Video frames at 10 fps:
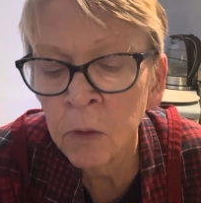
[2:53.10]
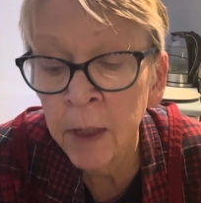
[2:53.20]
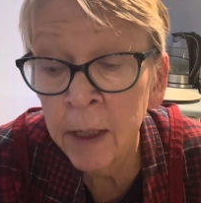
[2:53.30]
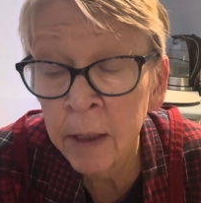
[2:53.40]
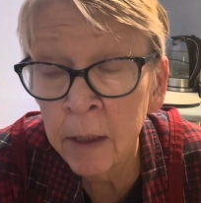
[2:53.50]

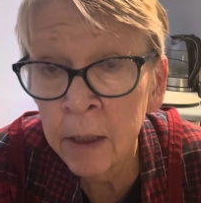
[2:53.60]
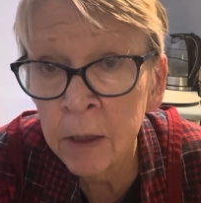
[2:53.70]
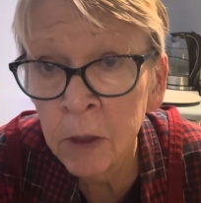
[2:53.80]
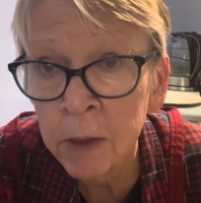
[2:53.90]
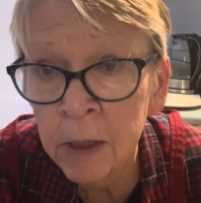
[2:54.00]
way the
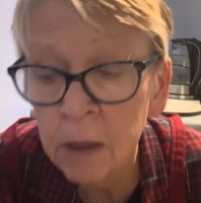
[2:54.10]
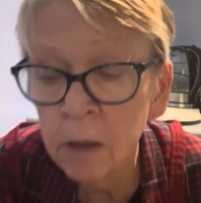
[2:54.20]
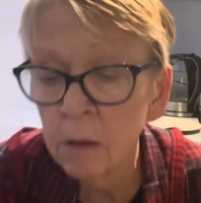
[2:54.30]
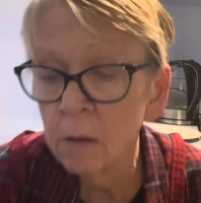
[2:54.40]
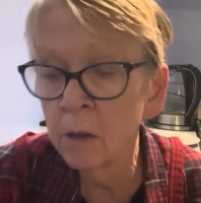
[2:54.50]

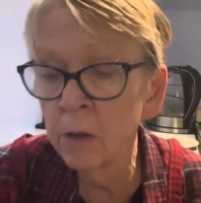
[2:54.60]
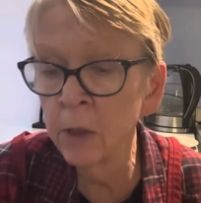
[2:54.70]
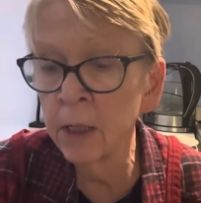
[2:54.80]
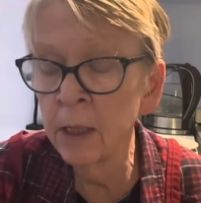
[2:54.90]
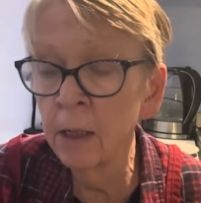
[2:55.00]
Inuit
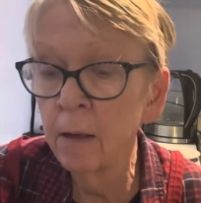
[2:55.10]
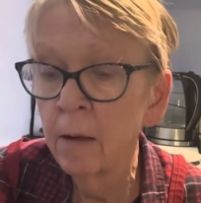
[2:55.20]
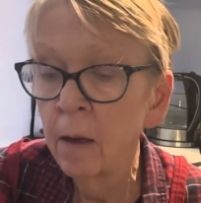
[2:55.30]
cook it.